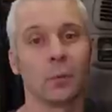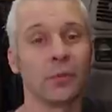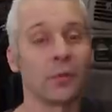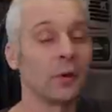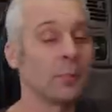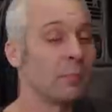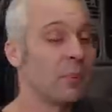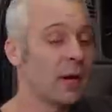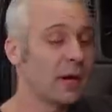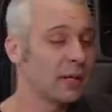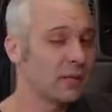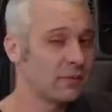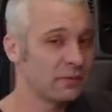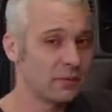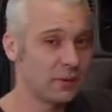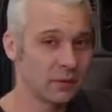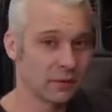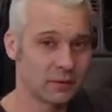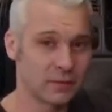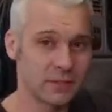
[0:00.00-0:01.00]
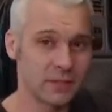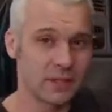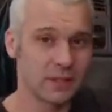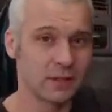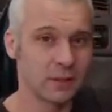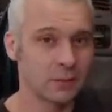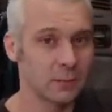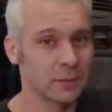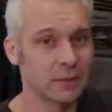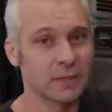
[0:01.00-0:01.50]
With our body filler
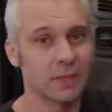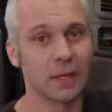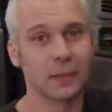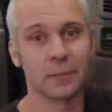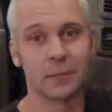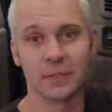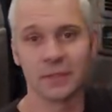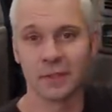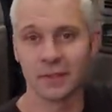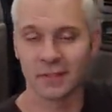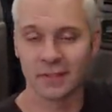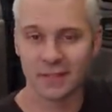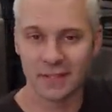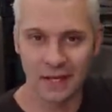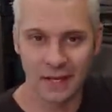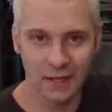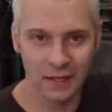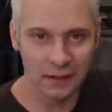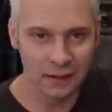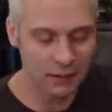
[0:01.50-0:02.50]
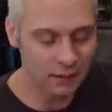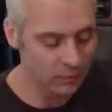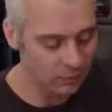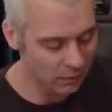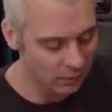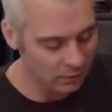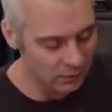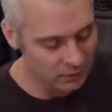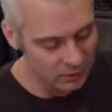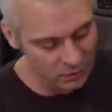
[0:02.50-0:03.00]
set up, it's time to start sanding. Now
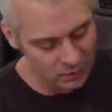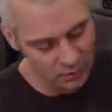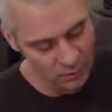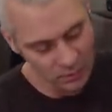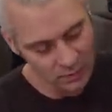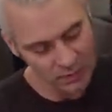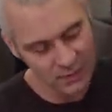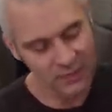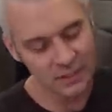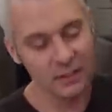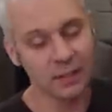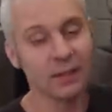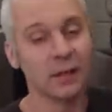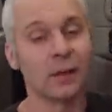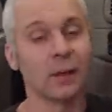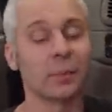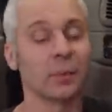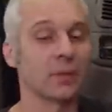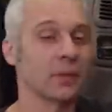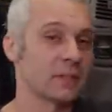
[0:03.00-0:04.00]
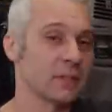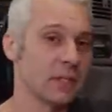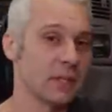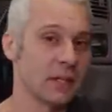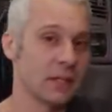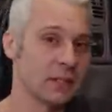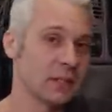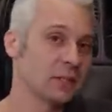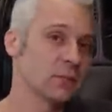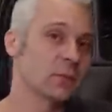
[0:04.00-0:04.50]
we're gonna do this in a couple of
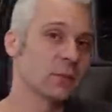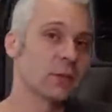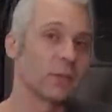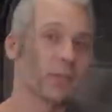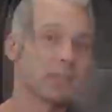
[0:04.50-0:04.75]
stages. We're